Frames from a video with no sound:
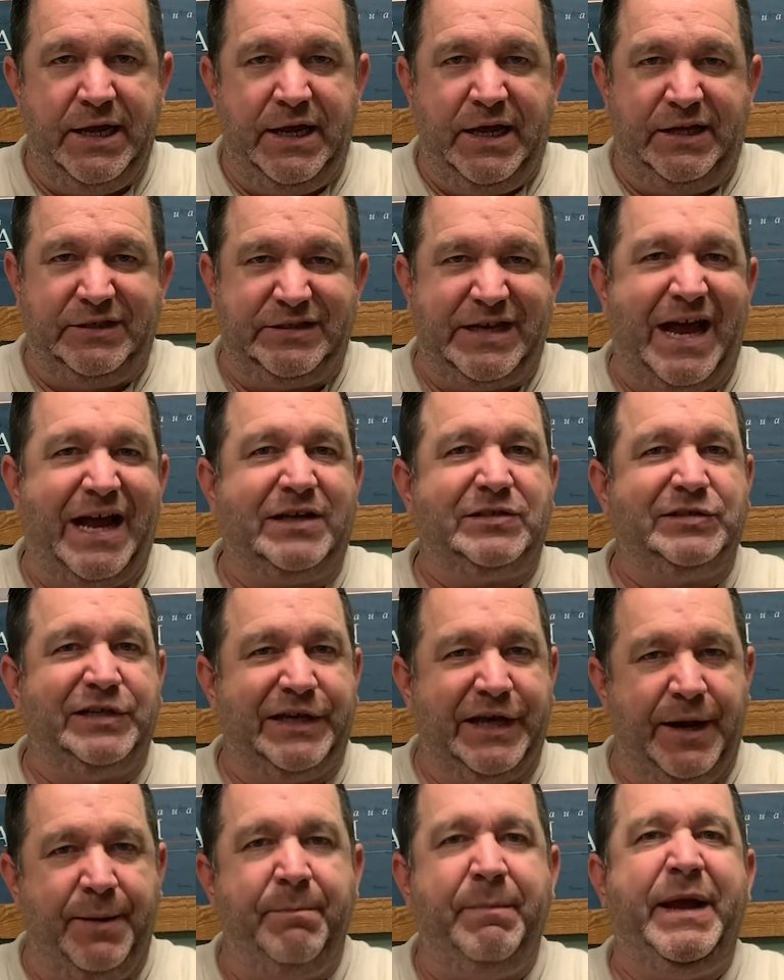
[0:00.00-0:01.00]
is actually
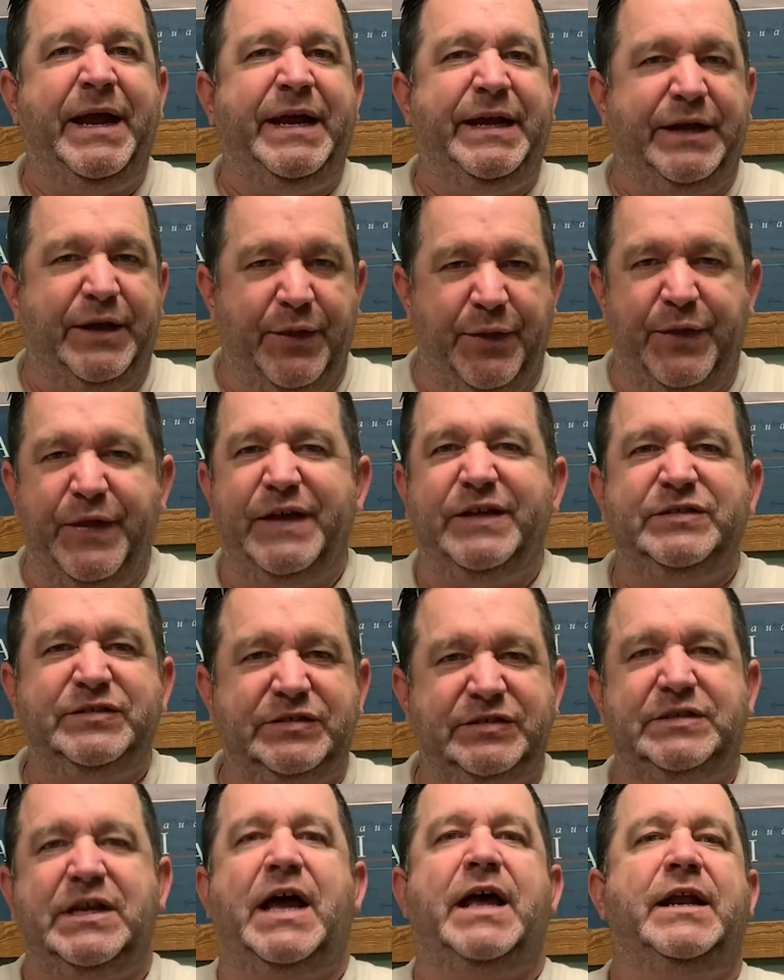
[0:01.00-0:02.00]
going to meet this
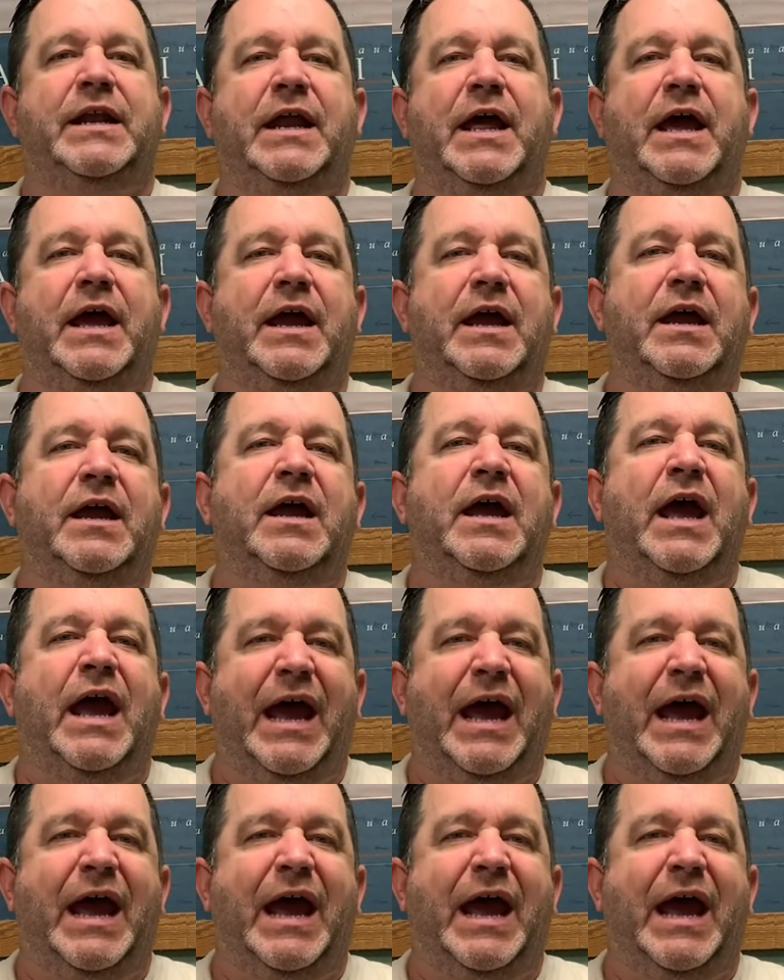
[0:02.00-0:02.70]
Sunday